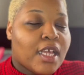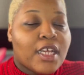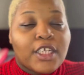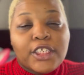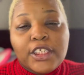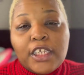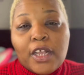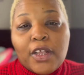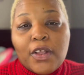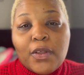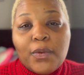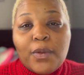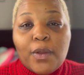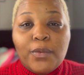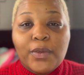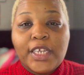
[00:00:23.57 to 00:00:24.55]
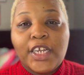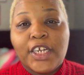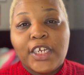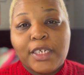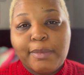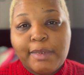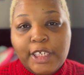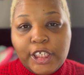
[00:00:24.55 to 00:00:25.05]
So we are going
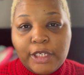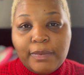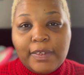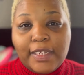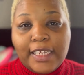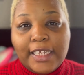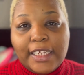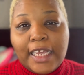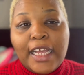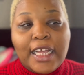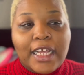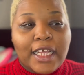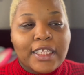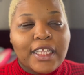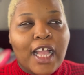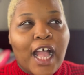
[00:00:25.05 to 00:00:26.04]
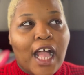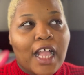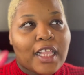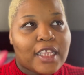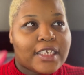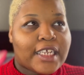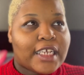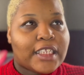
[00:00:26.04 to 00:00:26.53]
to be doing a little
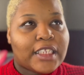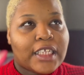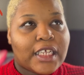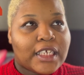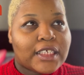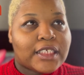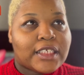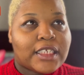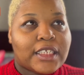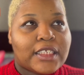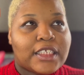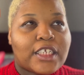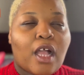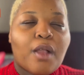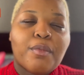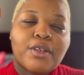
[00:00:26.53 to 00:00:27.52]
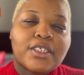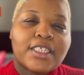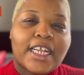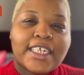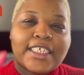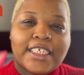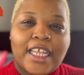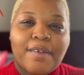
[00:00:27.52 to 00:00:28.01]
holiday look since it's almost
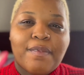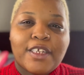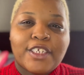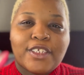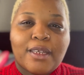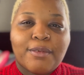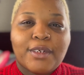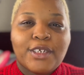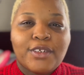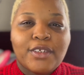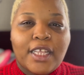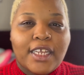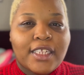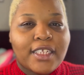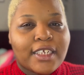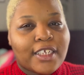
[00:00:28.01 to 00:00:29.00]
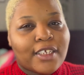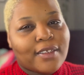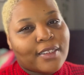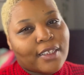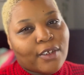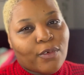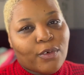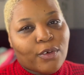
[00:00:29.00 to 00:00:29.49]
Thanksgiving. So I'm going to do like a little cute
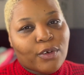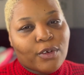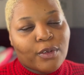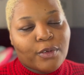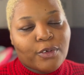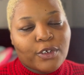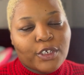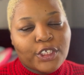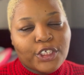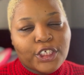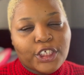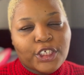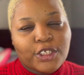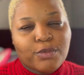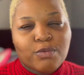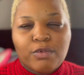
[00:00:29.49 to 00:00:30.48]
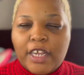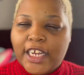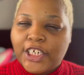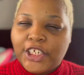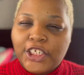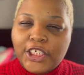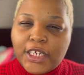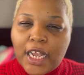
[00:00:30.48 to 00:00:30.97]
little orangish
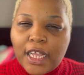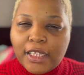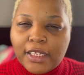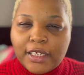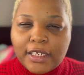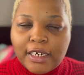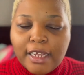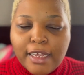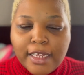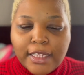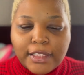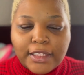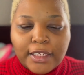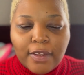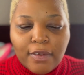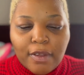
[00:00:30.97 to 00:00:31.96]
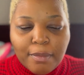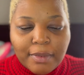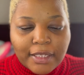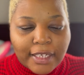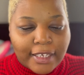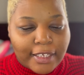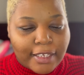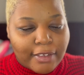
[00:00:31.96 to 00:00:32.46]
reddish color to go with my
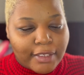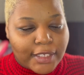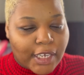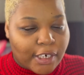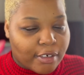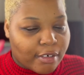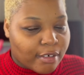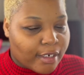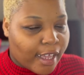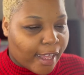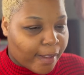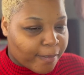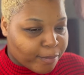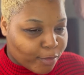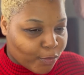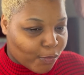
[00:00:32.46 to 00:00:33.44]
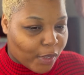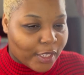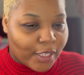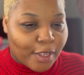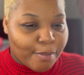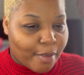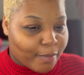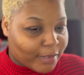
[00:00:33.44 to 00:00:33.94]
little cute turtleneck while
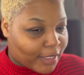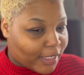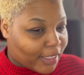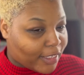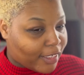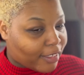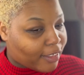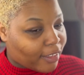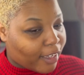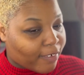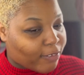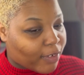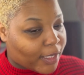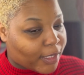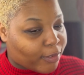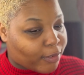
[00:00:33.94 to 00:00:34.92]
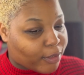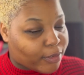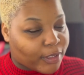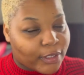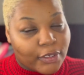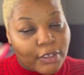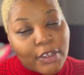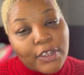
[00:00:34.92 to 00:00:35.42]
I'm over here looking like Freddy
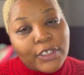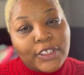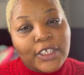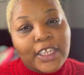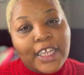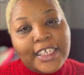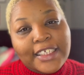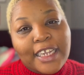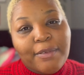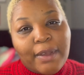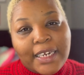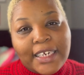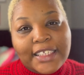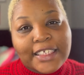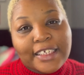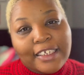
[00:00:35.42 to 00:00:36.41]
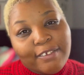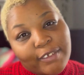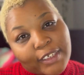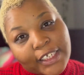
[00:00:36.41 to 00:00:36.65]
Krueger. So let's get right into this video.